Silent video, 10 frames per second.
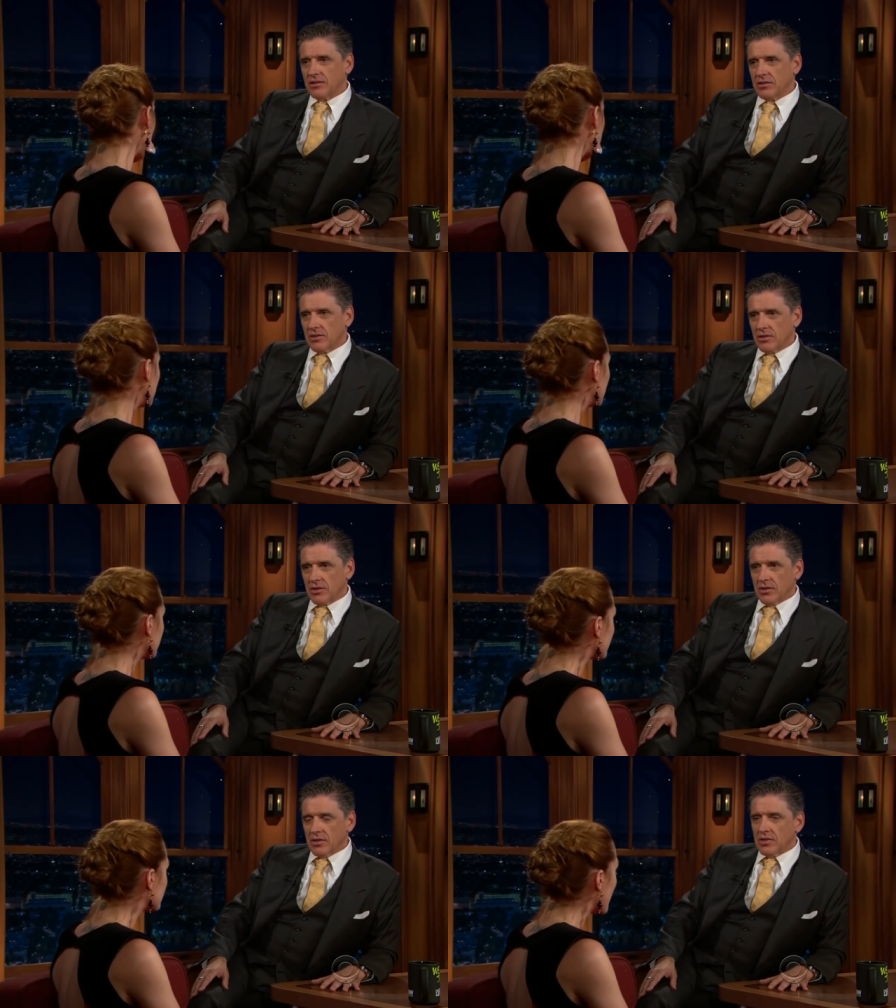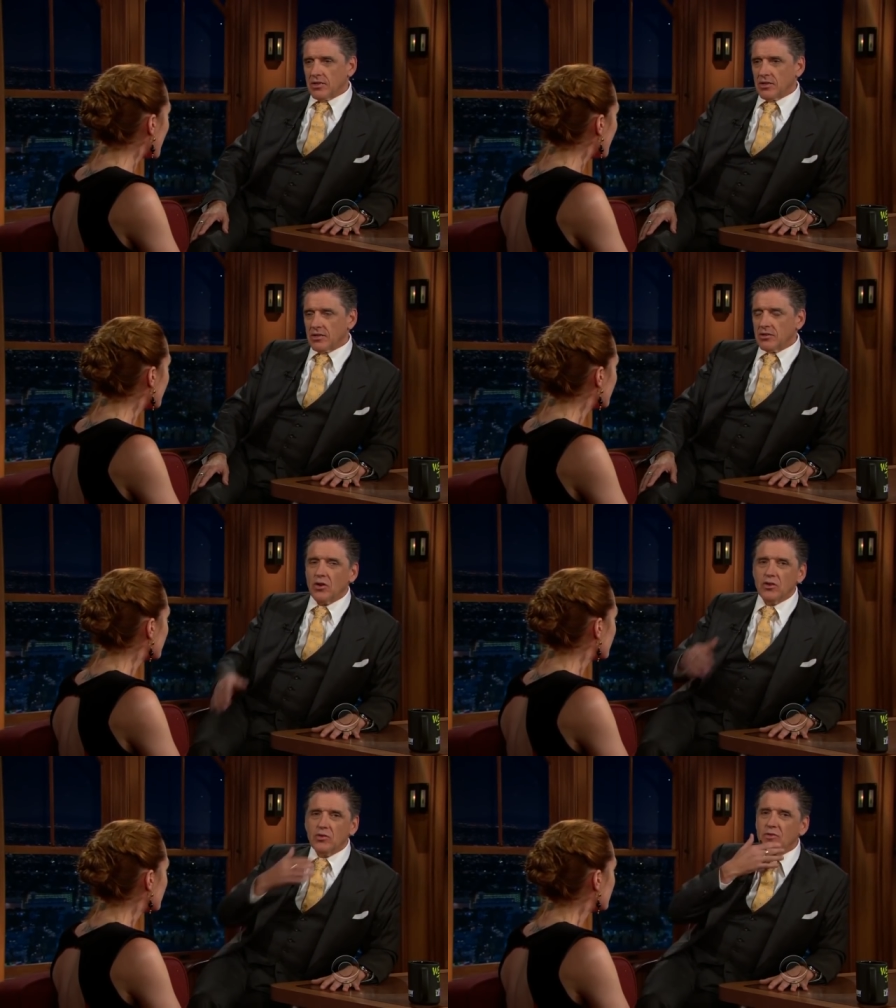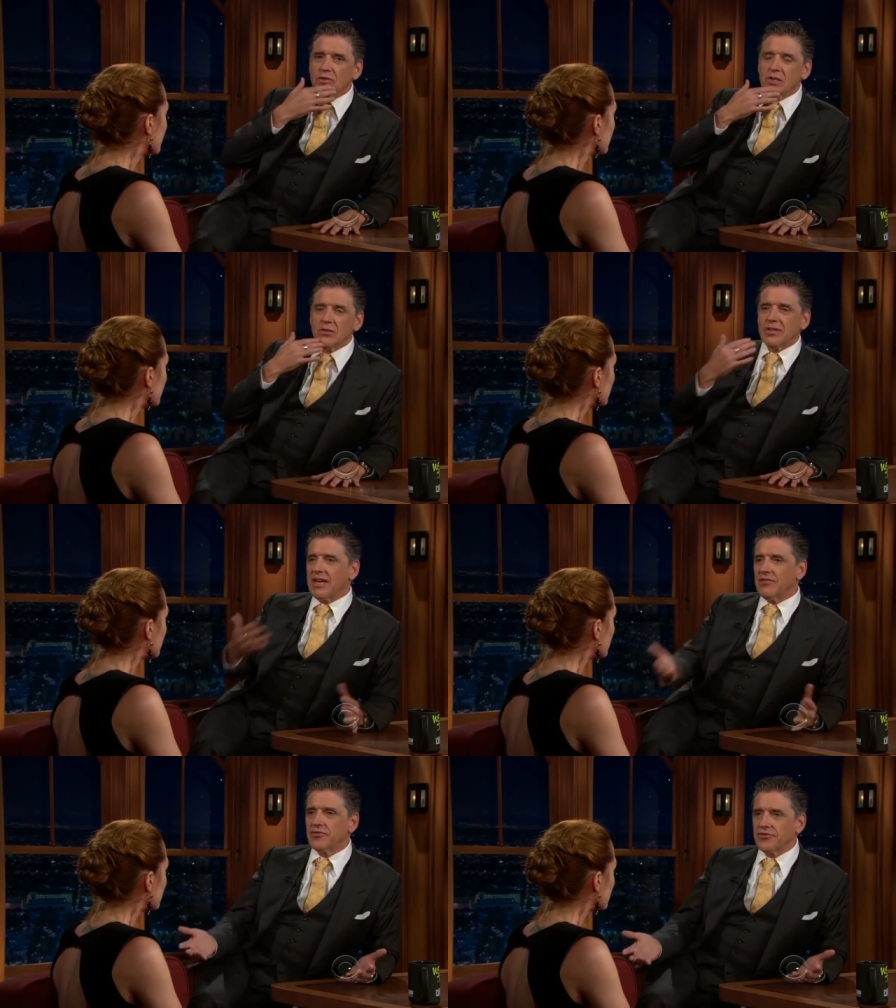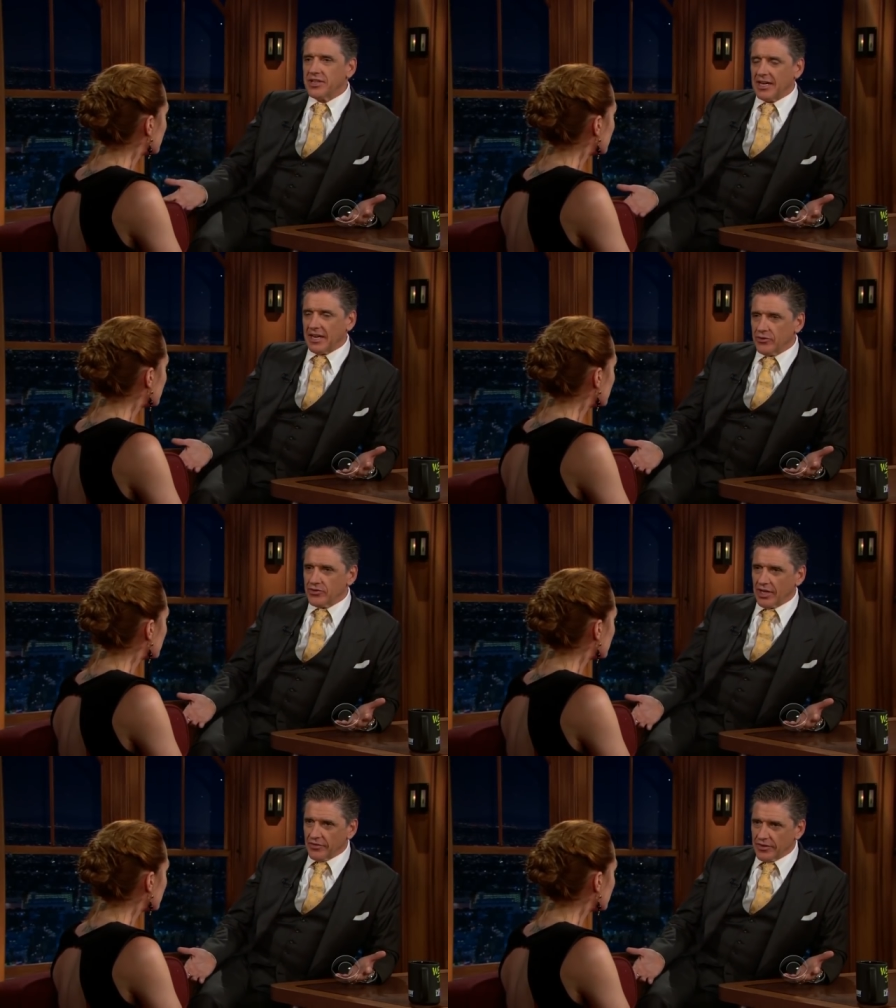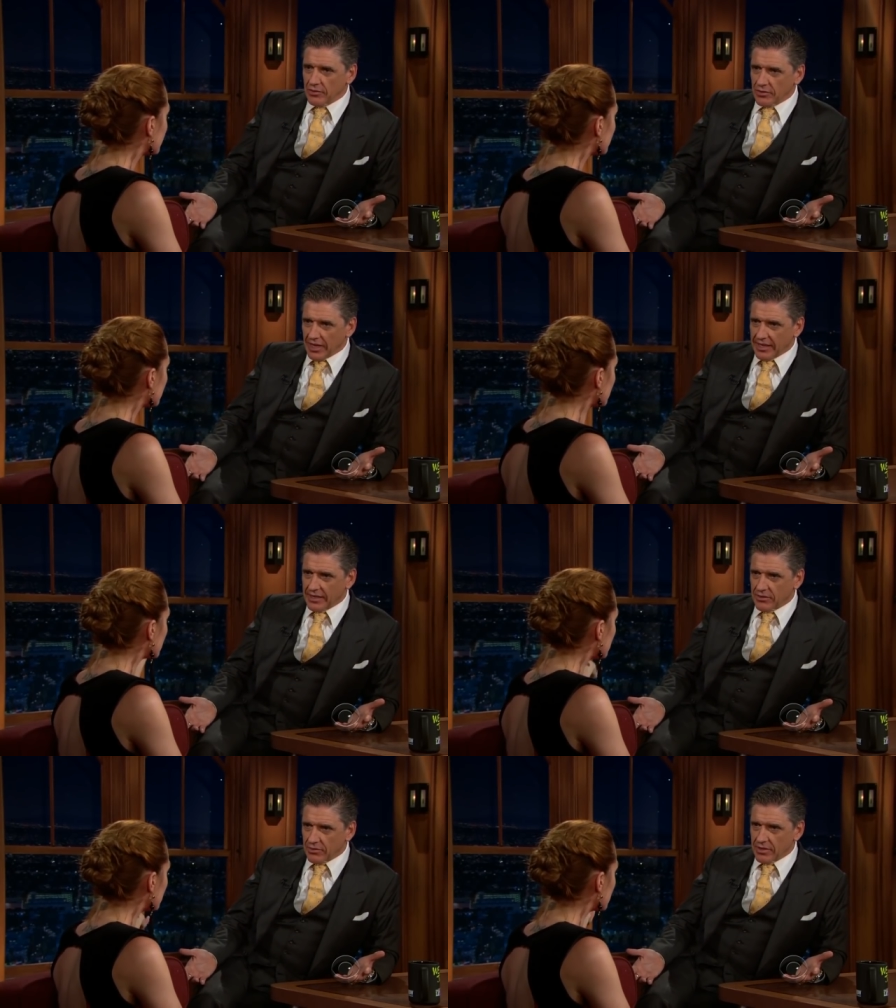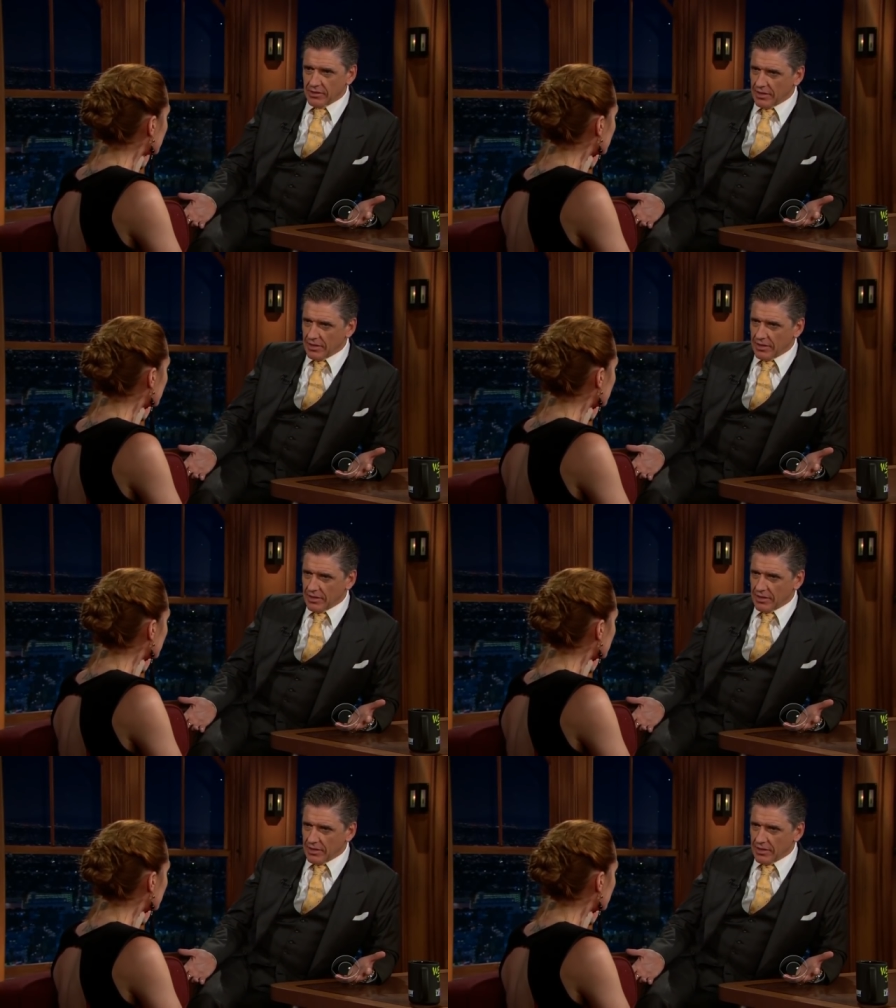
They don't like that. No, you don't. You don't. Can't free a house elf. They don't like it, don't they?